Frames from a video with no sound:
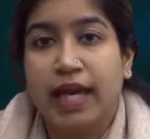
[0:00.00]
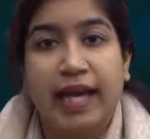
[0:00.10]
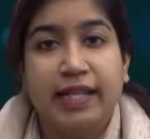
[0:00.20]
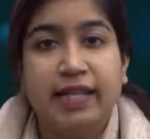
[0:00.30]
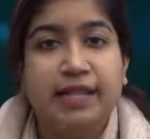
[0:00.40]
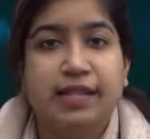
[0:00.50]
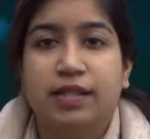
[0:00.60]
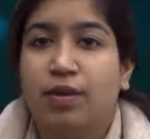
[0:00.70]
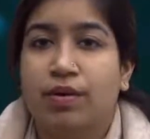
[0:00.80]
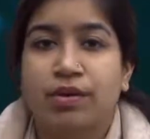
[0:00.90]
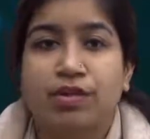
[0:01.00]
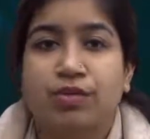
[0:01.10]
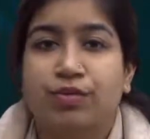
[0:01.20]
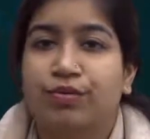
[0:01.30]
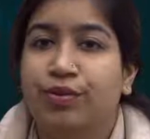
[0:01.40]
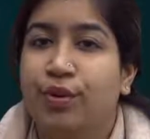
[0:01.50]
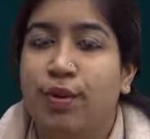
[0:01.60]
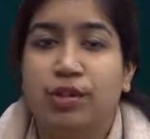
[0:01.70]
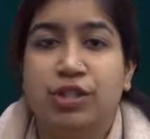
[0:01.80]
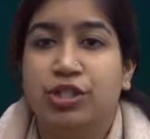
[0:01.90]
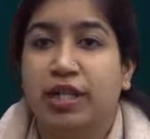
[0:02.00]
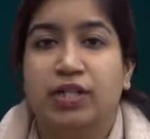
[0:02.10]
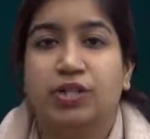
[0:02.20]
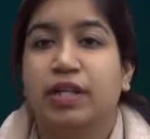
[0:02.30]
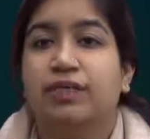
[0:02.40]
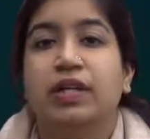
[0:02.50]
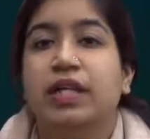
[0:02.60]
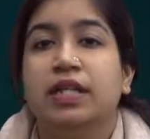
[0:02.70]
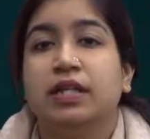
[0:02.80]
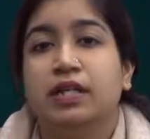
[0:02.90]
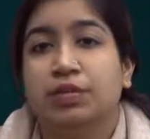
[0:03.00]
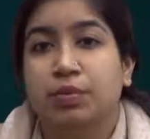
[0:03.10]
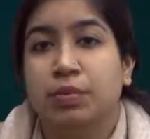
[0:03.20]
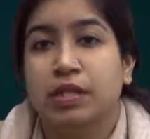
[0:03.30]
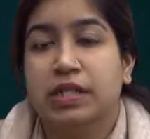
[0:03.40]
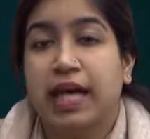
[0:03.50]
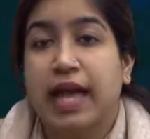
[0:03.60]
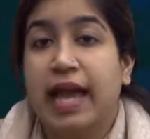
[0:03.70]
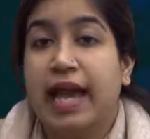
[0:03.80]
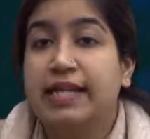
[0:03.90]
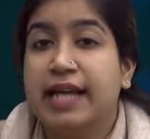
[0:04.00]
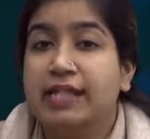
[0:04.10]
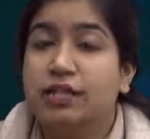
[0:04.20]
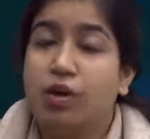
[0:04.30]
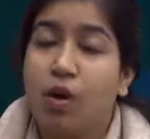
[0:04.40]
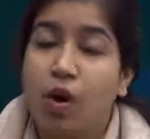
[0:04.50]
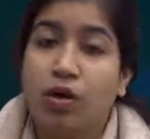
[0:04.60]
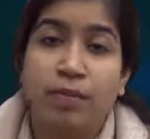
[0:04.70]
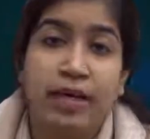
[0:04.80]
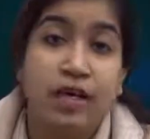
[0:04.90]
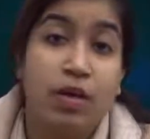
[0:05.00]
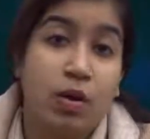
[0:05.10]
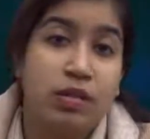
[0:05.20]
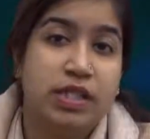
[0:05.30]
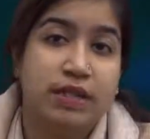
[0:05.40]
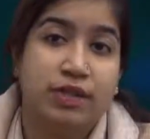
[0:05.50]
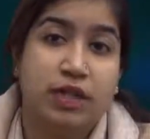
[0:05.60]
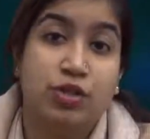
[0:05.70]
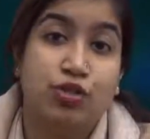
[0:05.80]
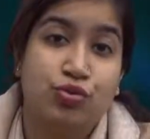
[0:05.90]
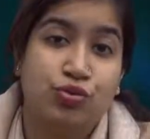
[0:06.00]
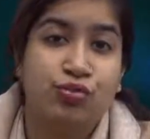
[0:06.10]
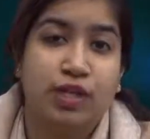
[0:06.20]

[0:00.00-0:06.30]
Ethics is a cornerstone for all the change that we need in this world. It has long been not given its true